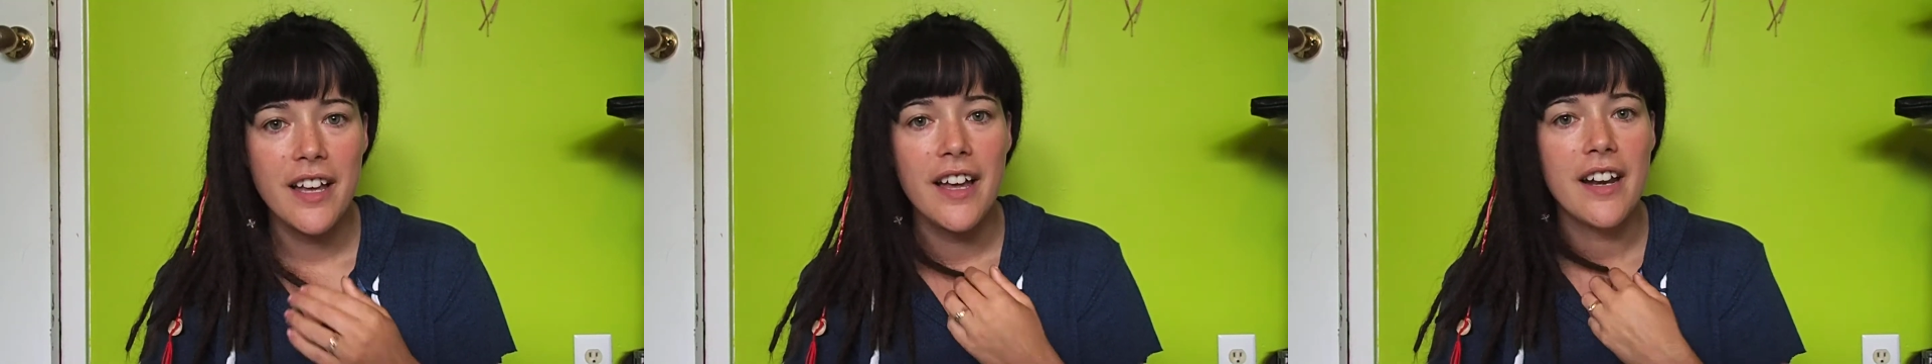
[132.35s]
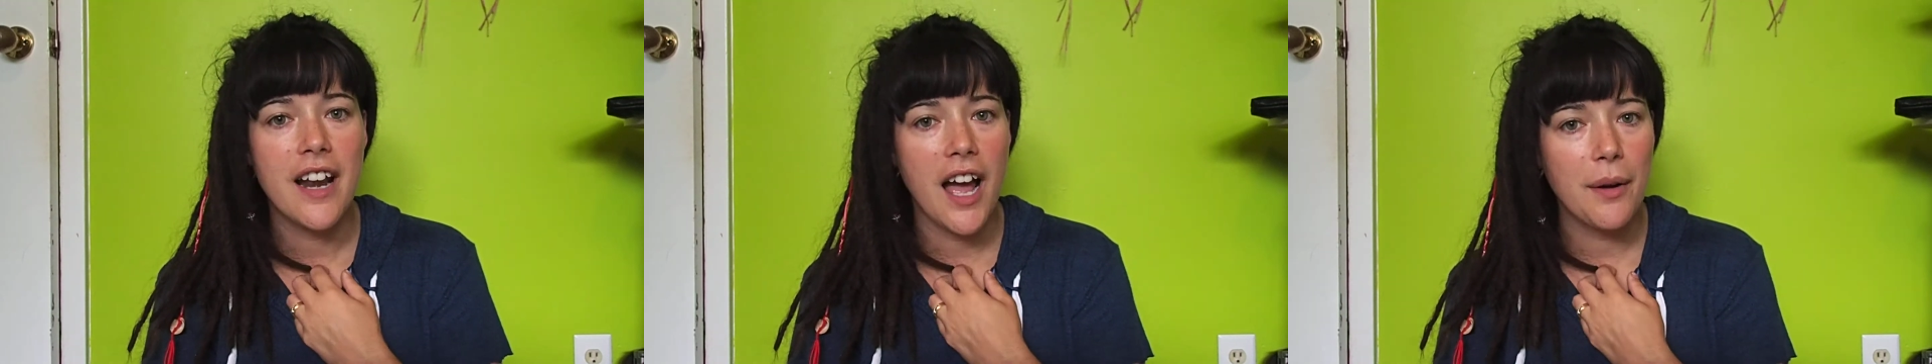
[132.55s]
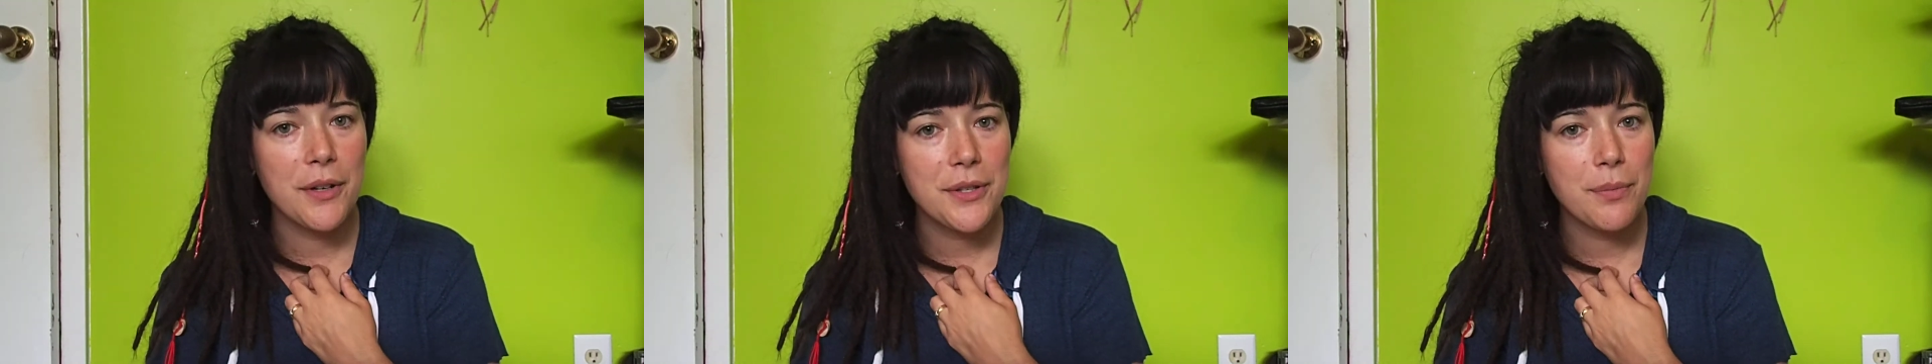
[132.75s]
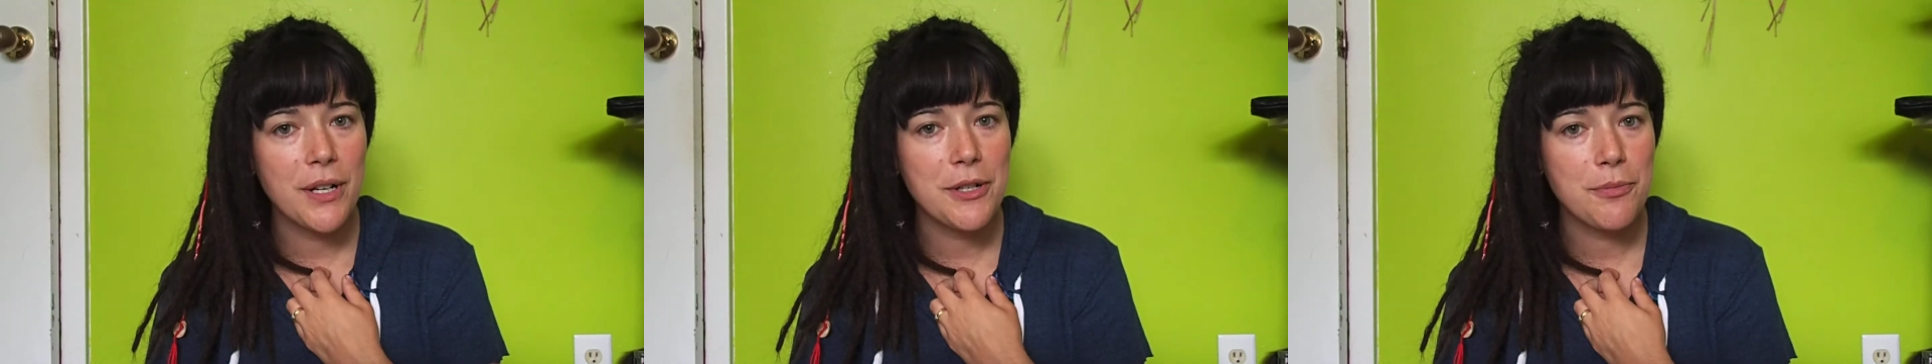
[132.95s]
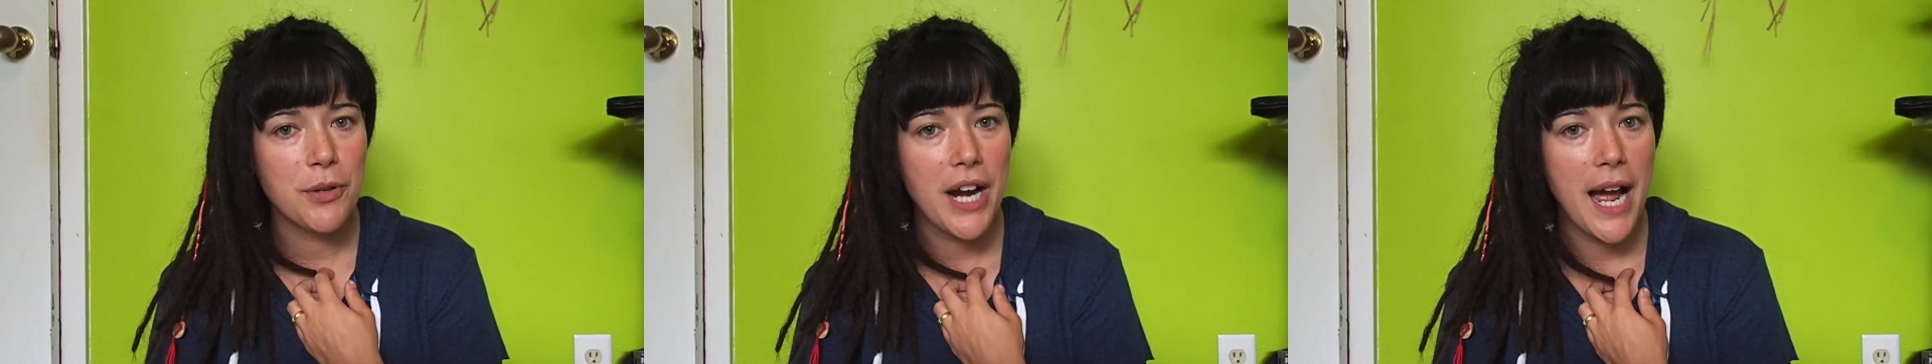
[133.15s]
and I was
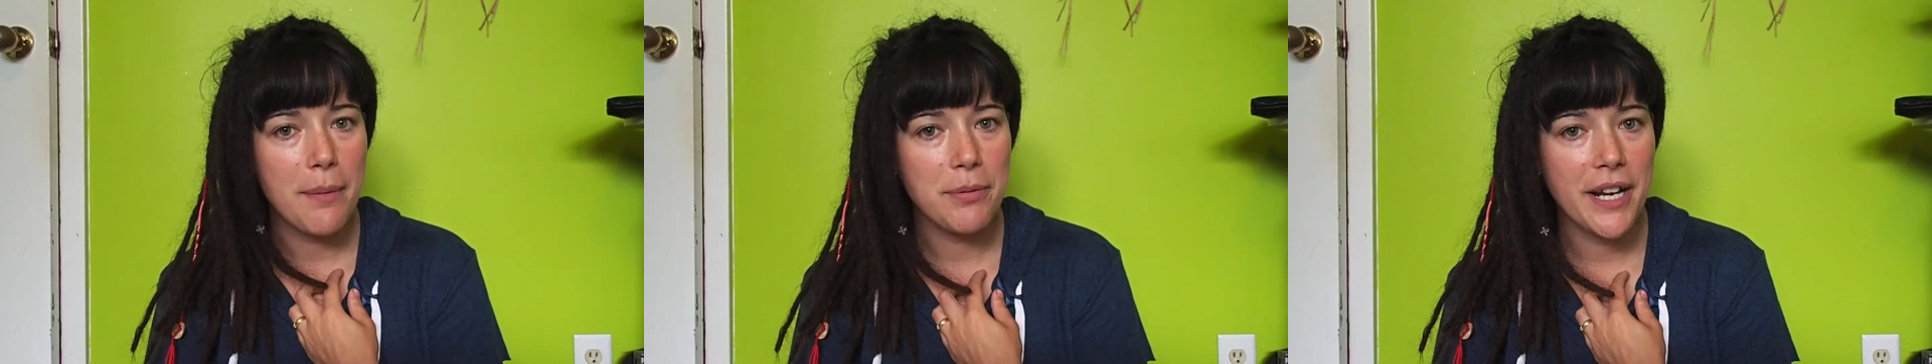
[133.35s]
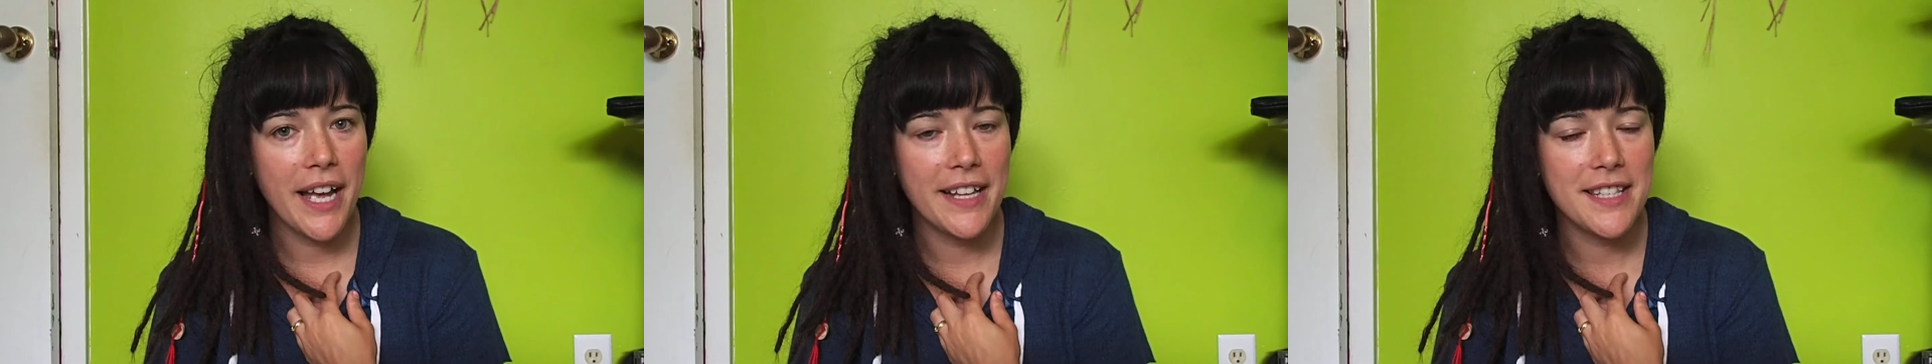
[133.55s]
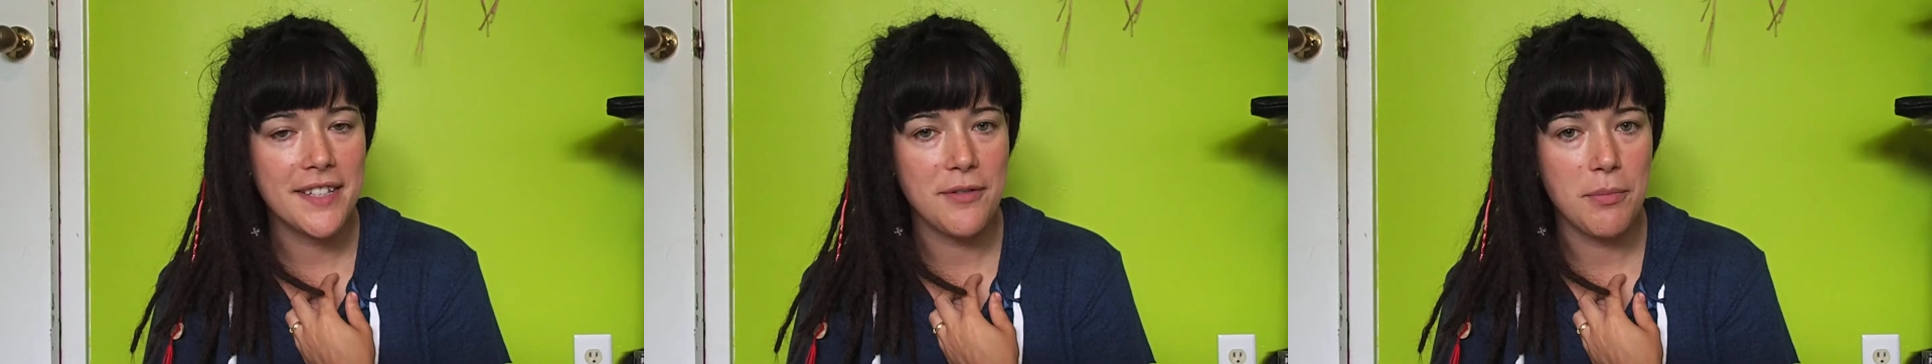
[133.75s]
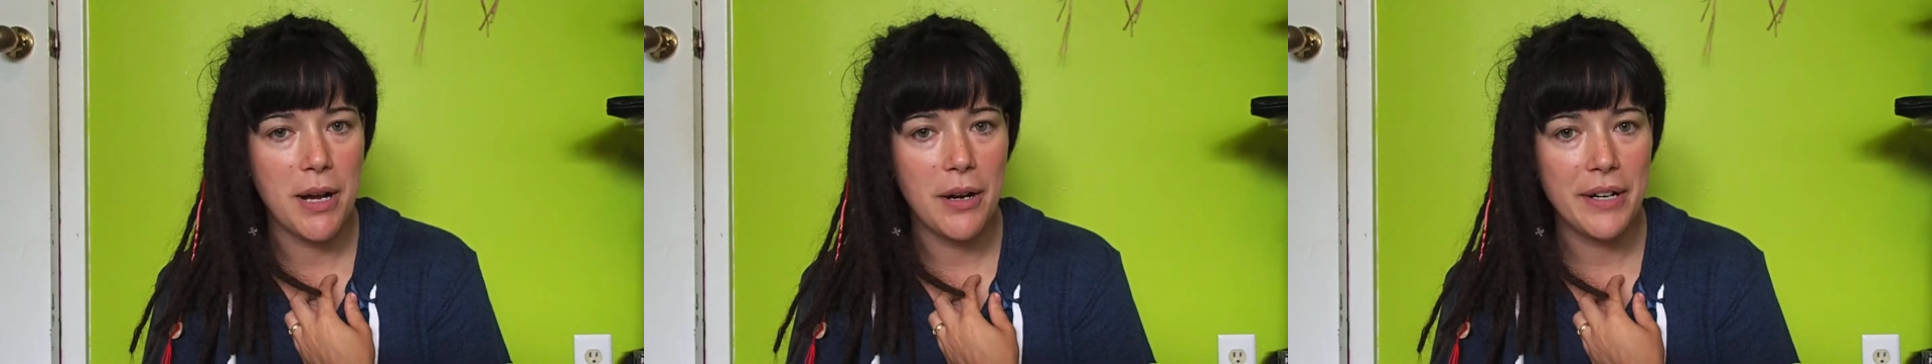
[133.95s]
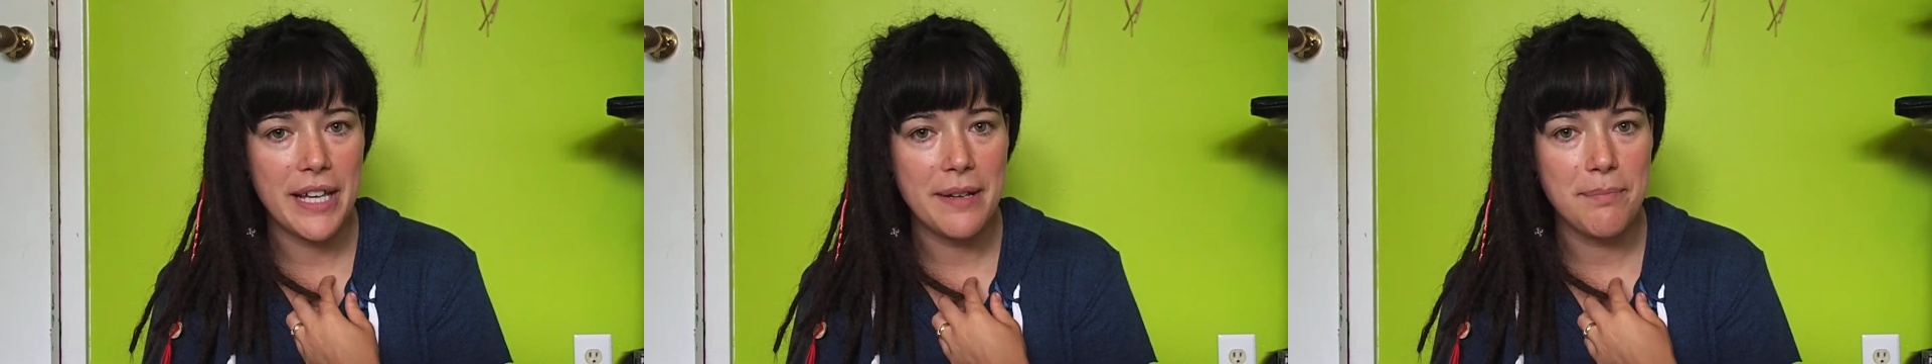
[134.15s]
much more apprehensive
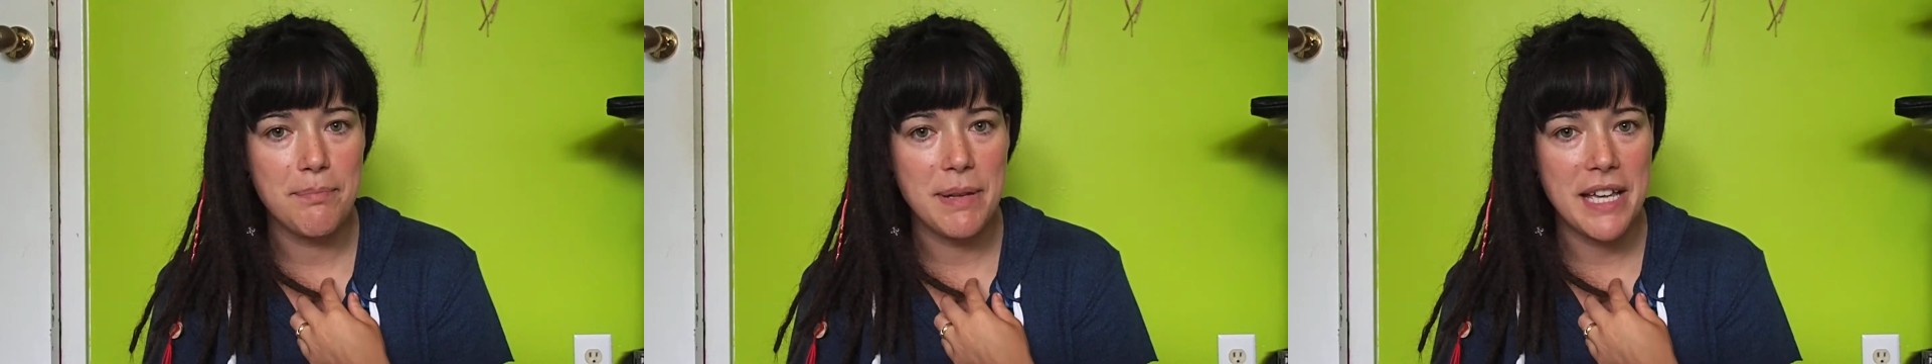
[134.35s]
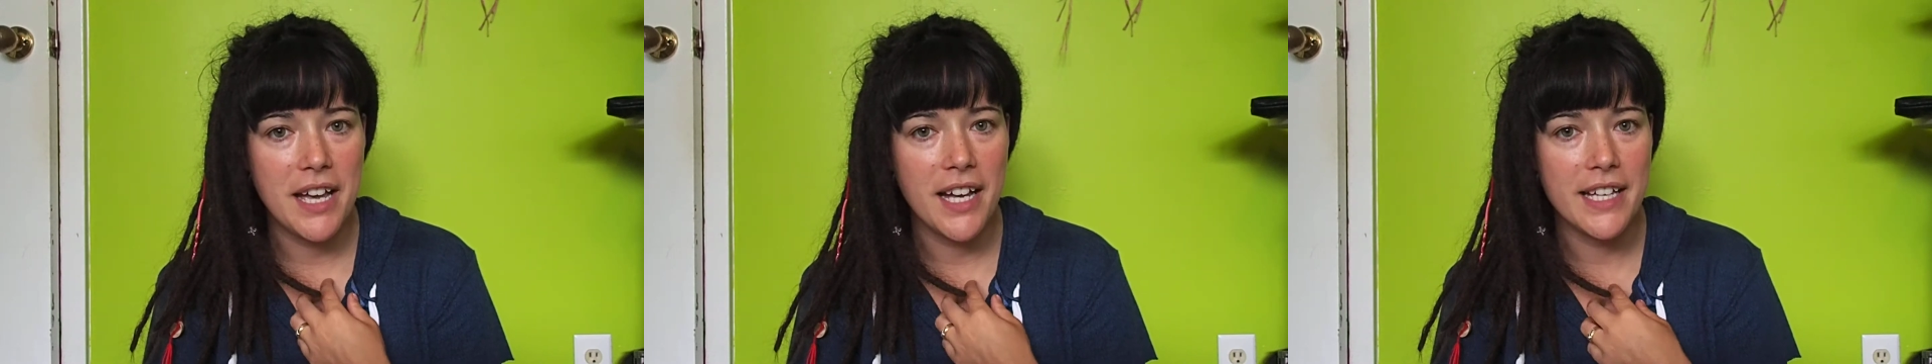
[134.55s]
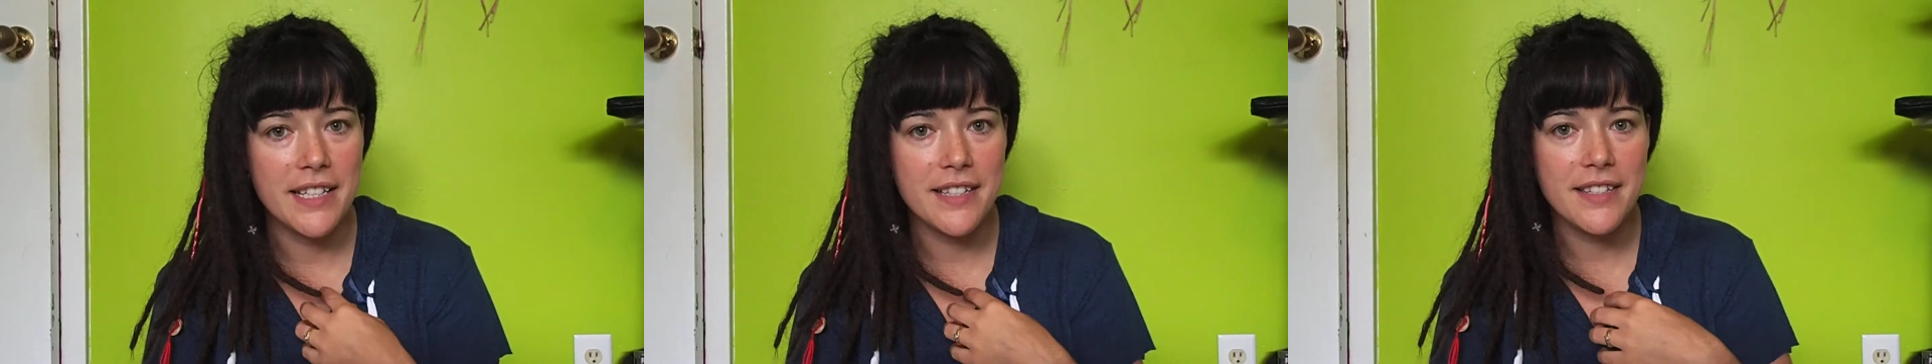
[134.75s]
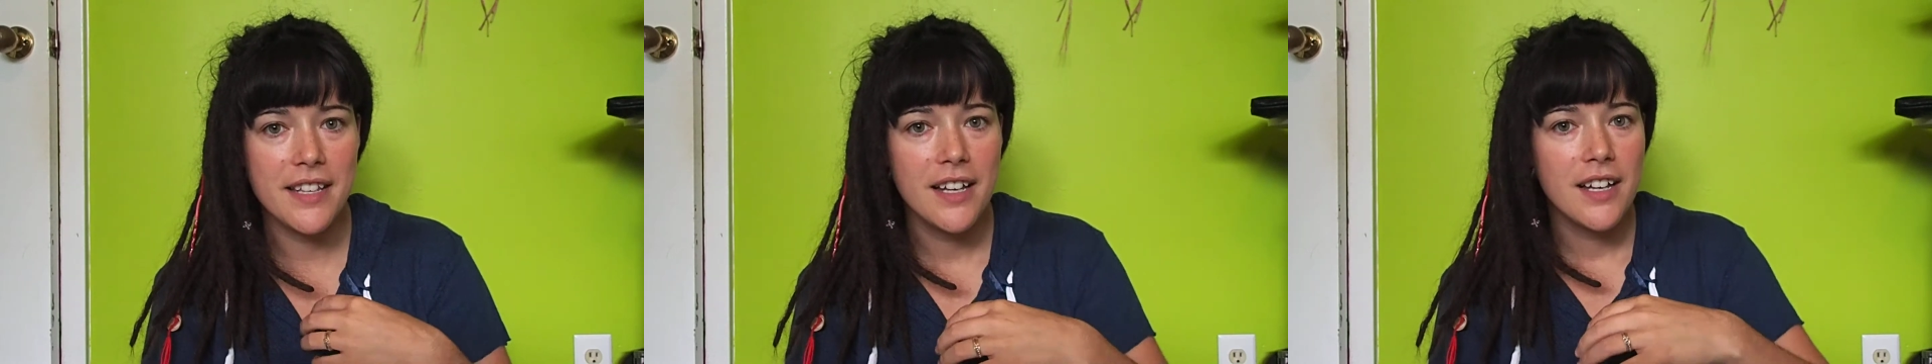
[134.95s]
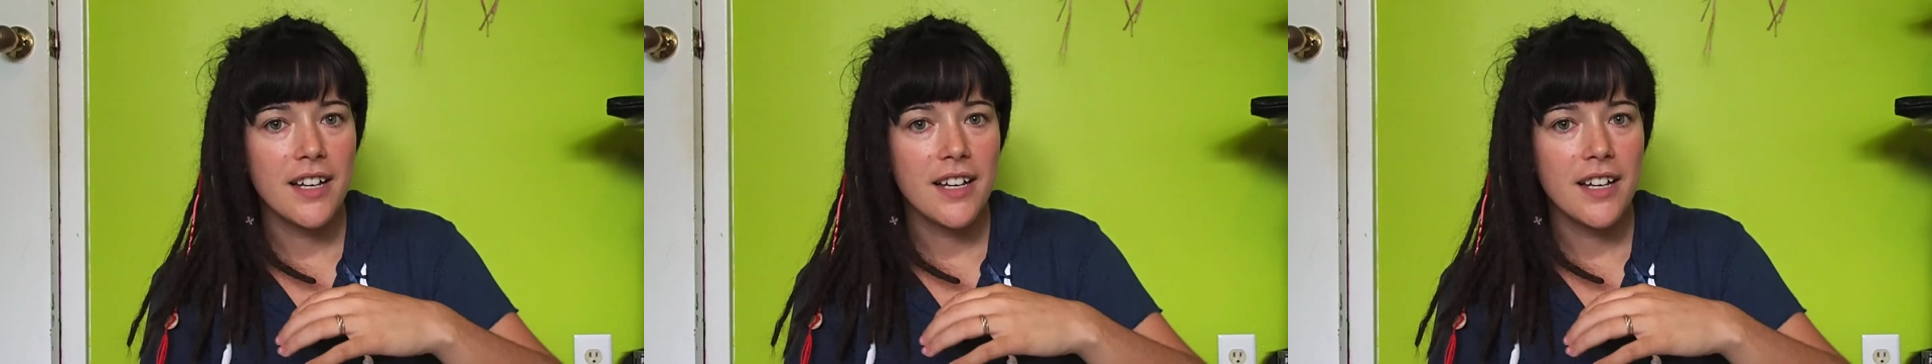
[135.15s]
about it because